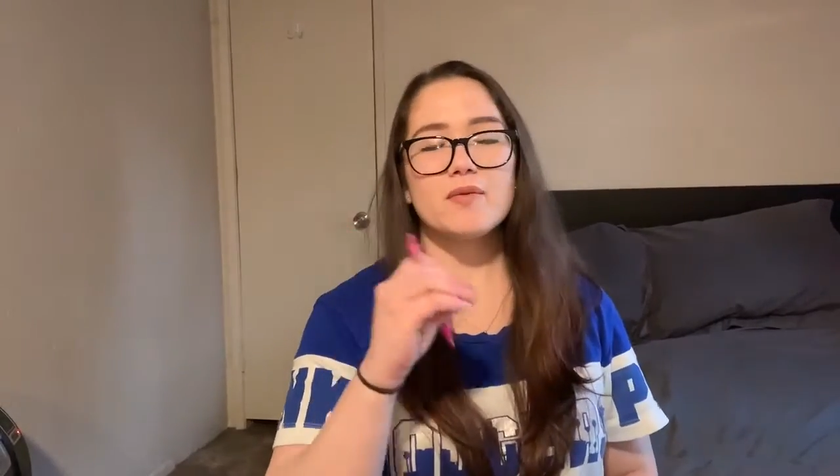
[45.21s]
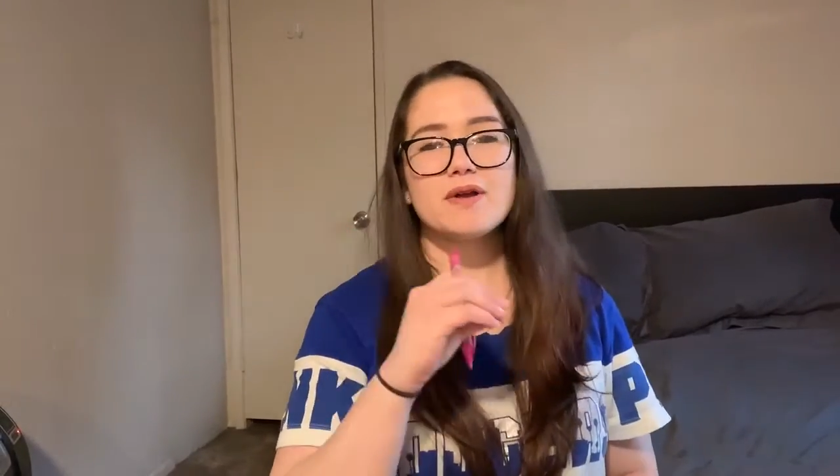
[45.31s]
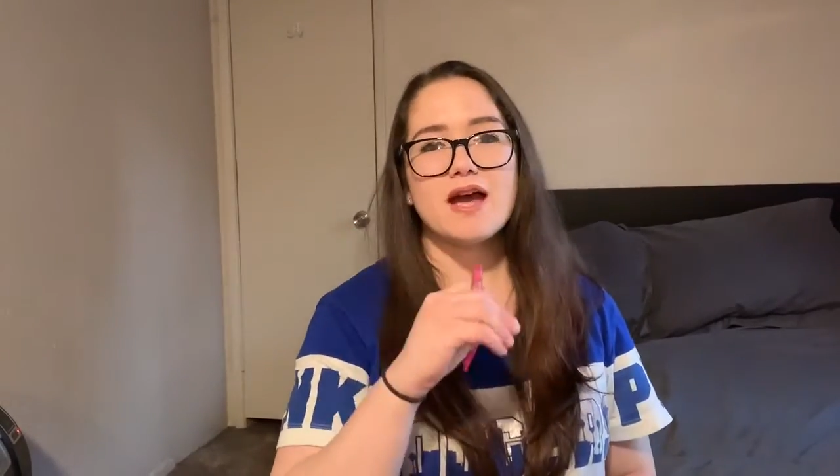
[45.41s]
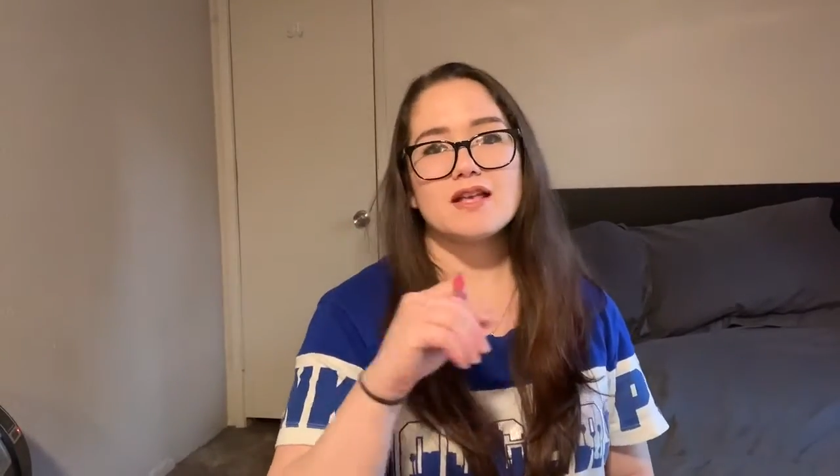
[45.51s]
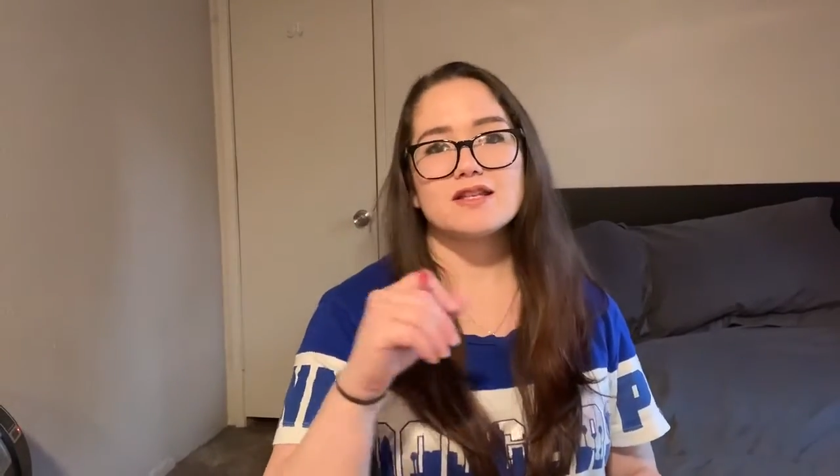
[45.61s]

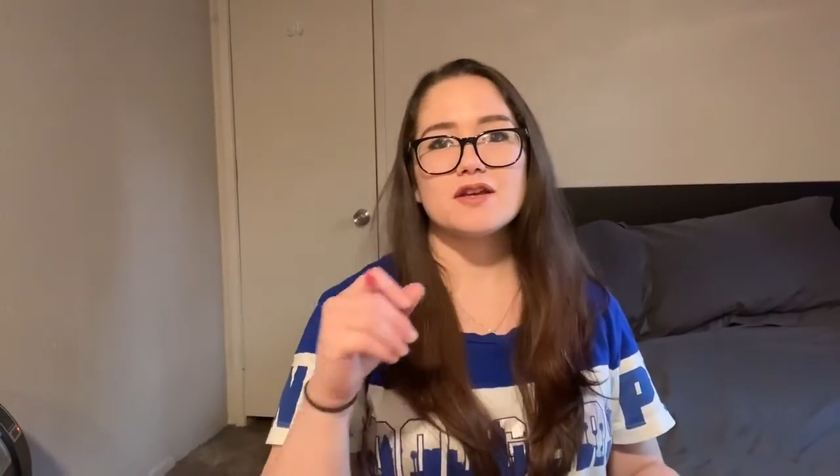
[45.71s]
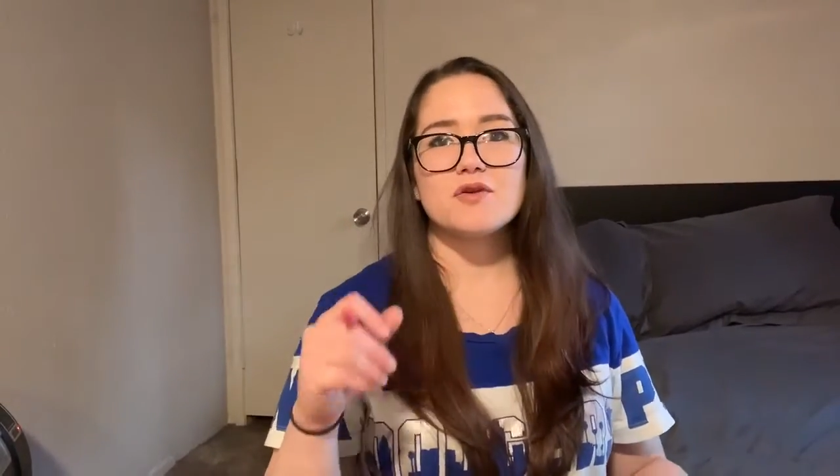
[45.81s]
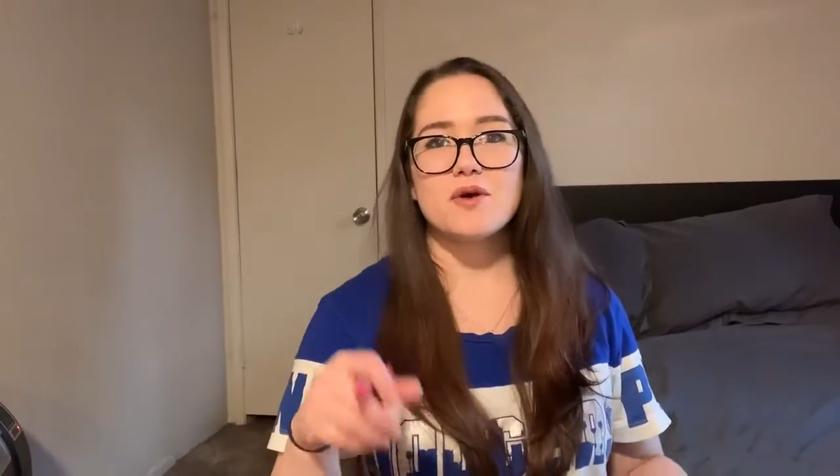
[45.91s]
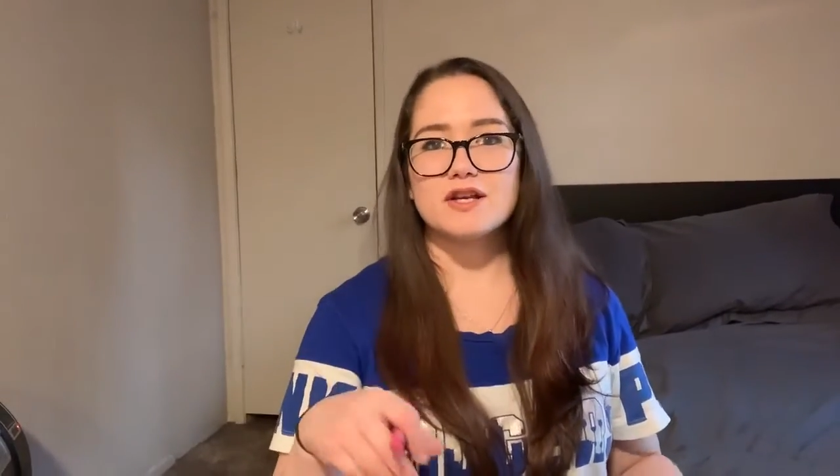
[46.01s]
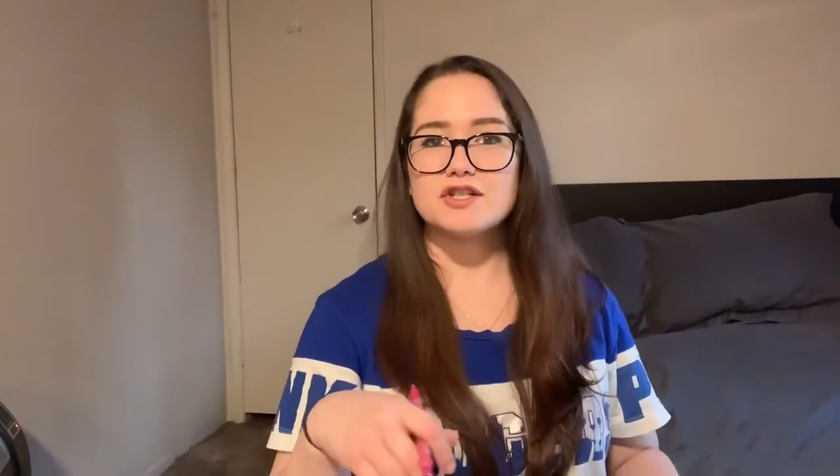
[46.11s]
be asking
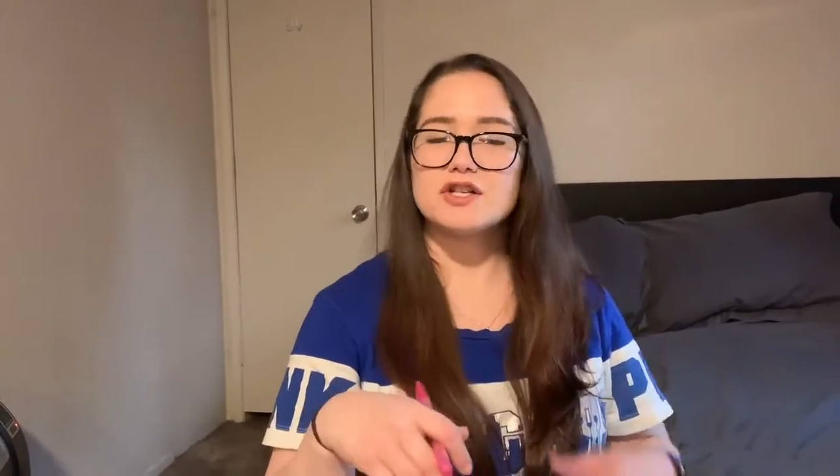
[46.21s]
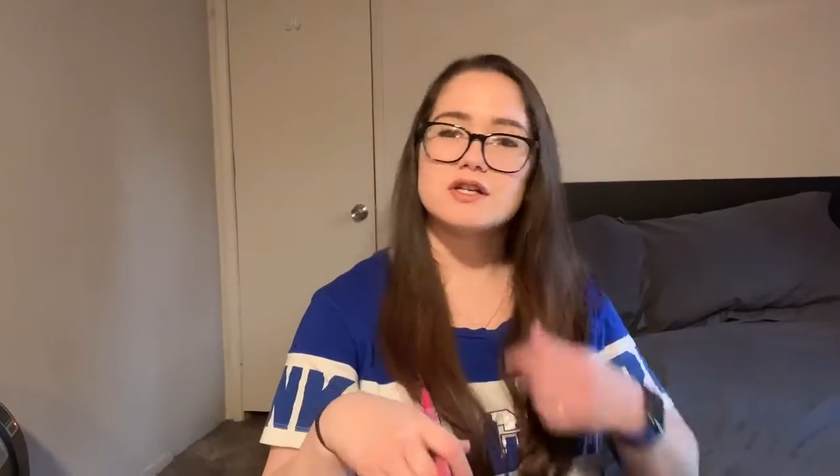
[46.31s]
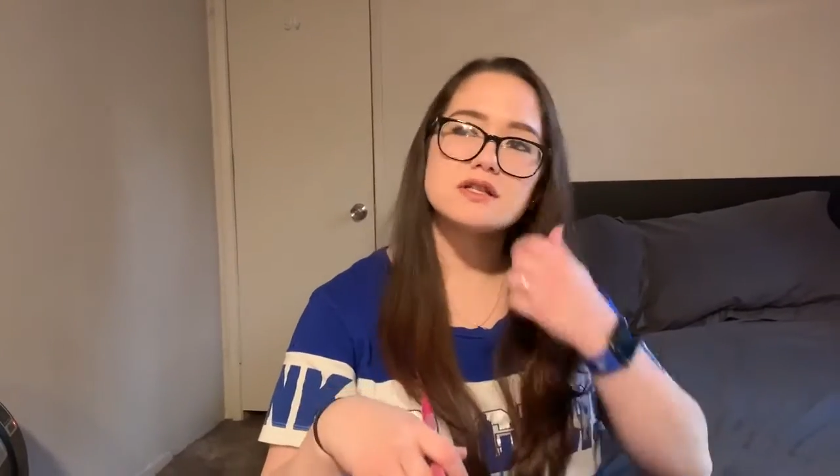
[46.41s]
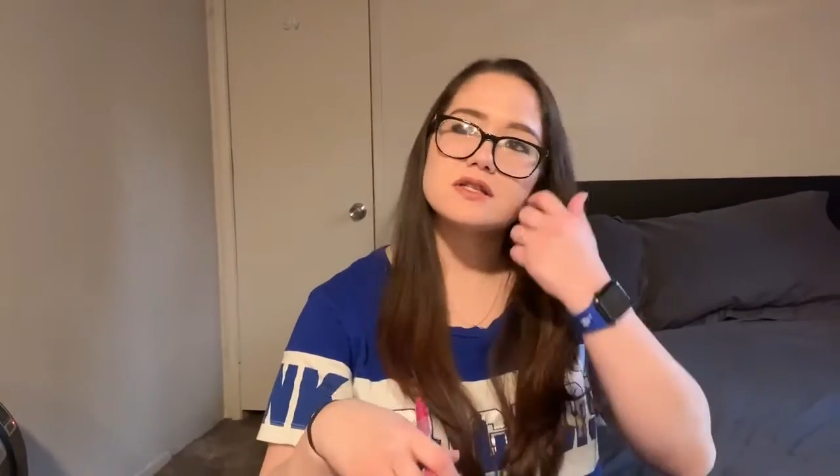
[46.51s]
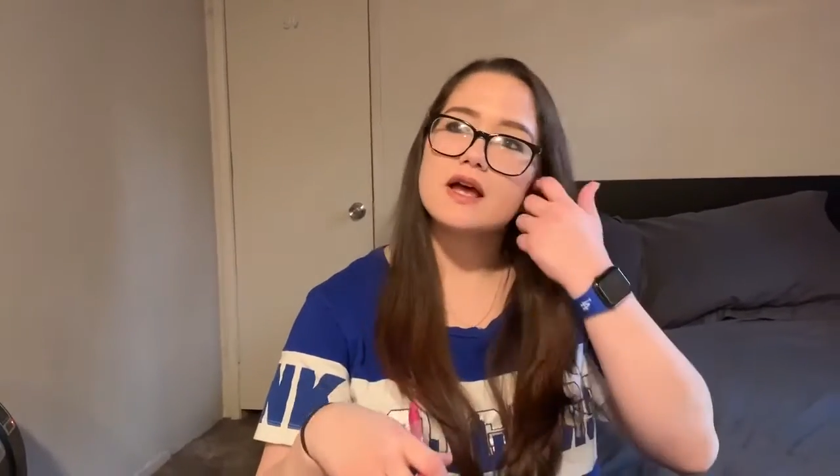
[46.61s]

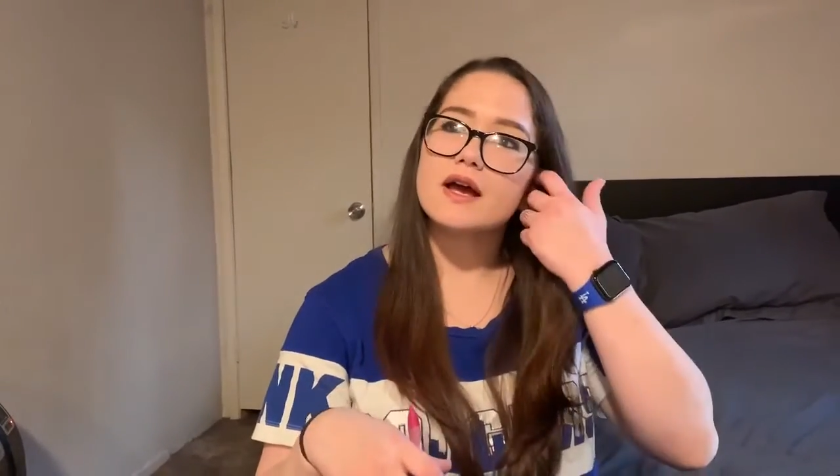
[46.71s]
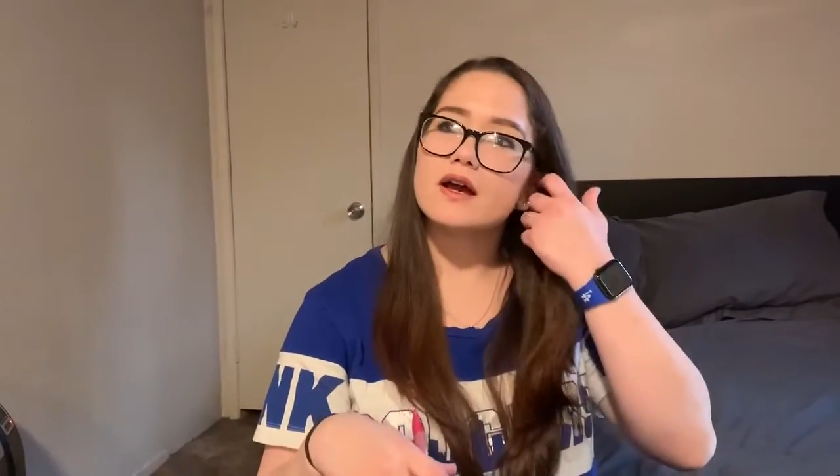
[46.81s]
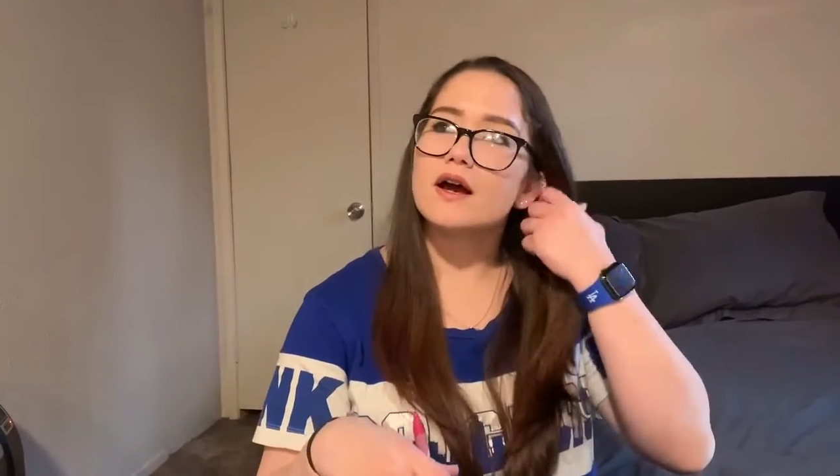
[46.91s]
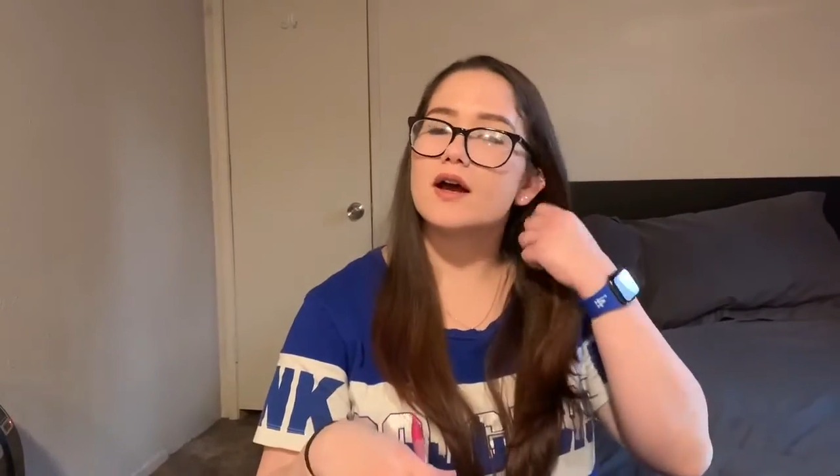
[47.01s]
questions like,